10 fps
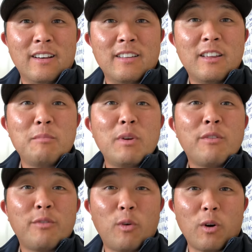than
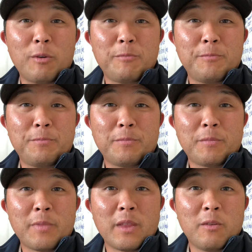before,
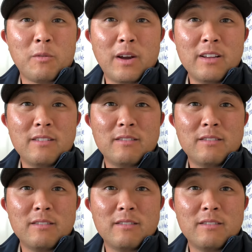right?